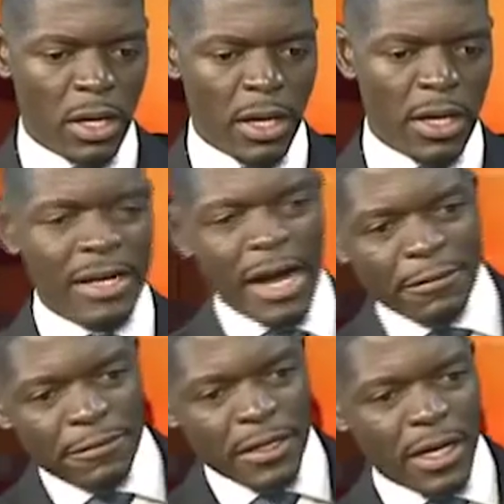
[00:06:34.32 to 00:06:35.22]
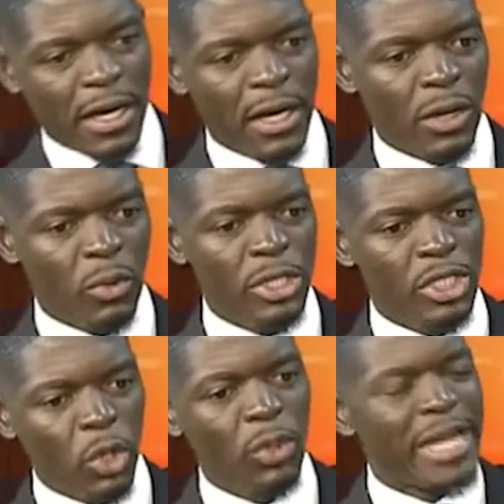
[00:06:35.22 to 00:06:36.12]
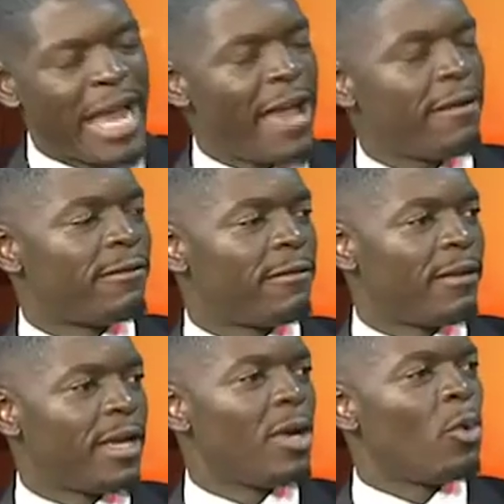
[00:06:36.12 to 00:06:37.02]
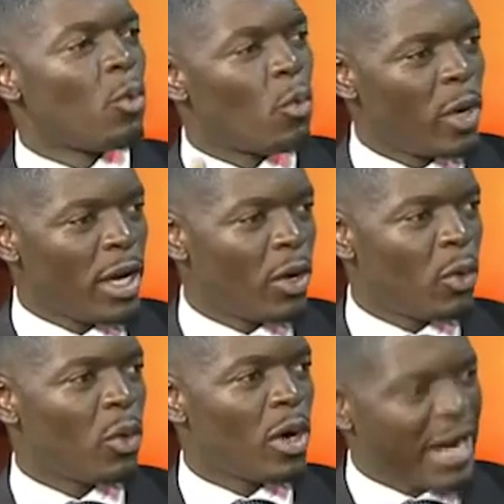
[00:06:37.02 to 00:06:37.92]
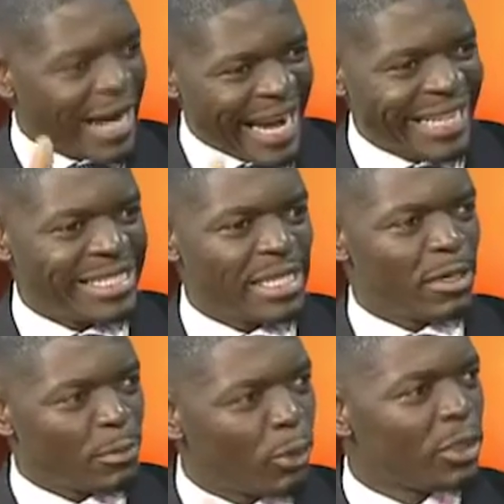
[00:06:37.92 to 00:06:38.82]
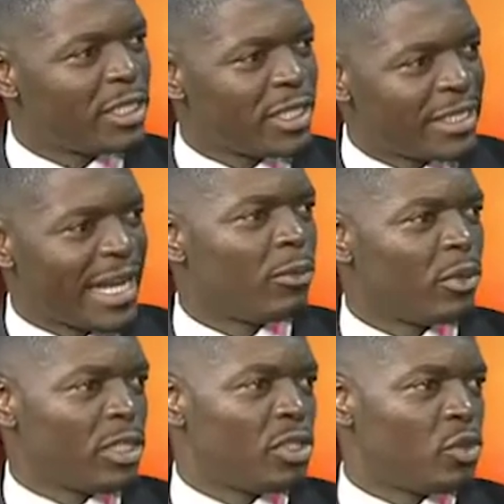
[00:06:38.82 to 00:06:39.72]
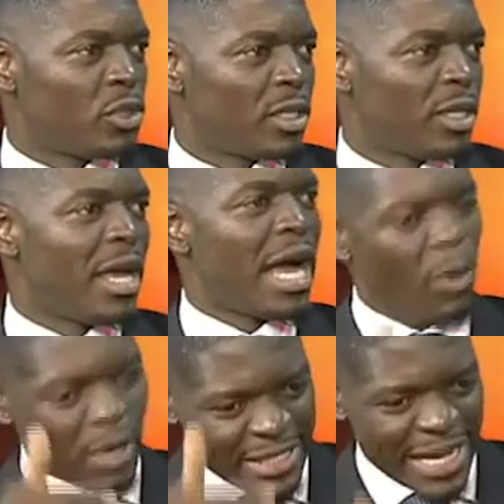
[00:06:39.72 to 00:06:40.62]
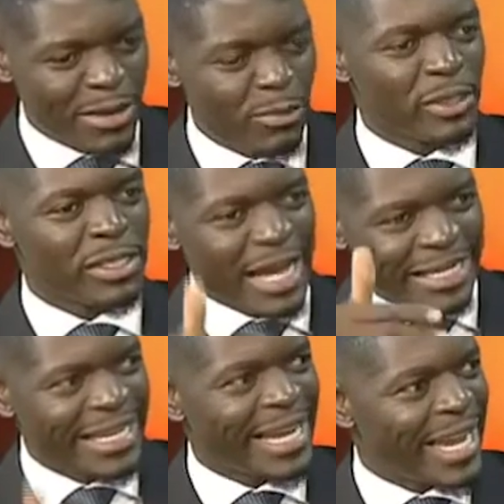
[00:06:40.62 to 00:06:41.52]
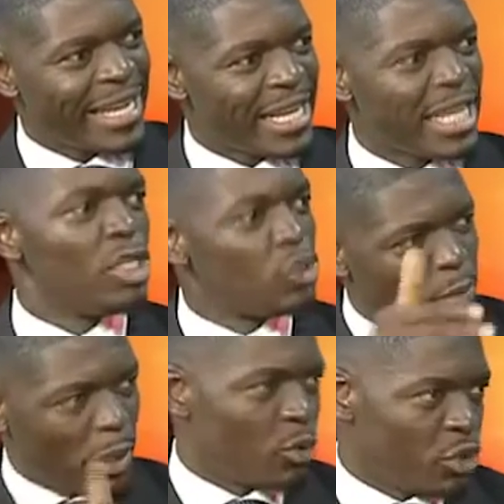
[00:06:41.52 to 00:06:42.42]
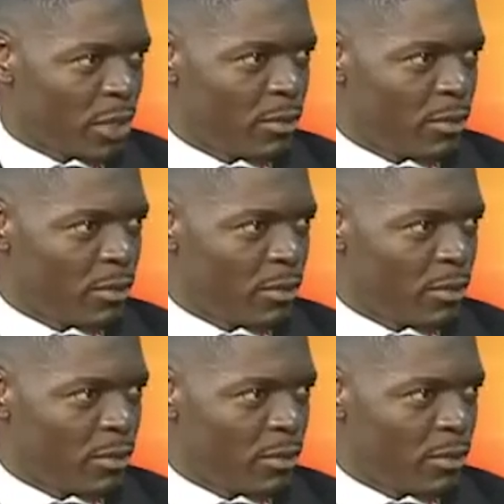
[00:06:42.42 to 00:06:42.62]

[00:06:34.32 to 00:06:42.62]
In Africa, we don't have a well cutting and polishing diamond institution our diamonds are oh. taken into Belgium.